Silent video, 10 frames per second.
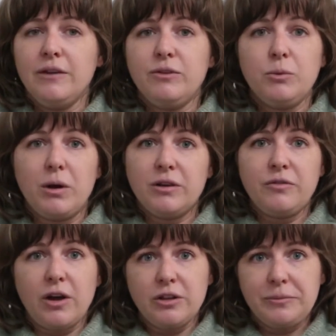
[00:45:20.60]
want to
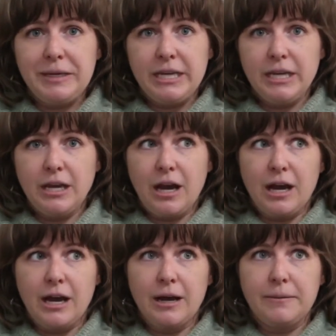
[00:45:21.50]
follow me,
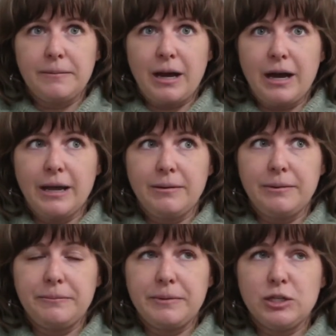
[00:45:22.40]

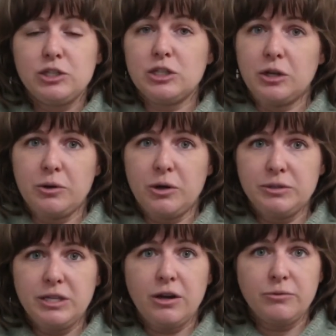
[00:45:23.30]
I'm
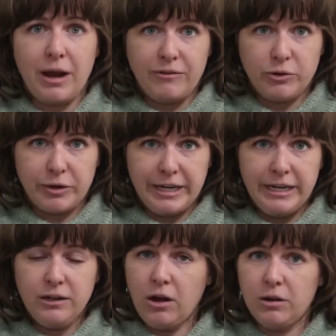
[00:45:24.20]
slowcozy on
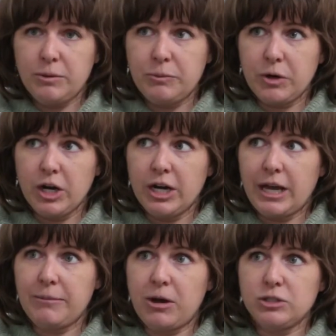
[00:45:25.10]
Ravelry, all one word.
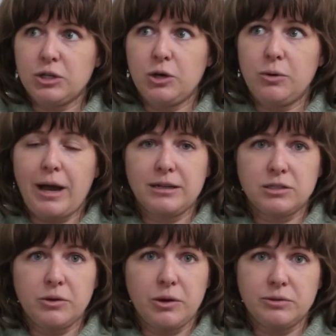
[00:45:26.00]
I'm also at
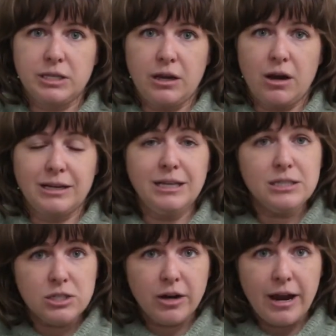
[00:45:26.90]
slowcozy on
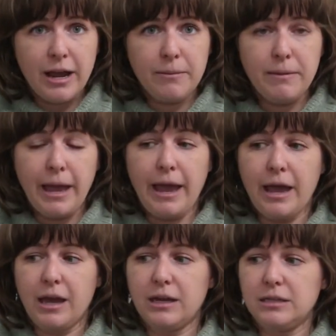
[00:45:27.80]
Instagram,
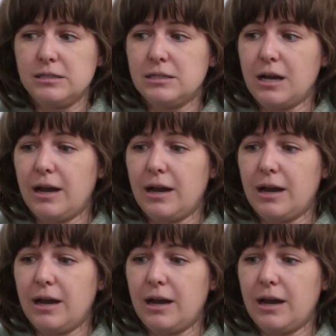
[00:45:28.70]
and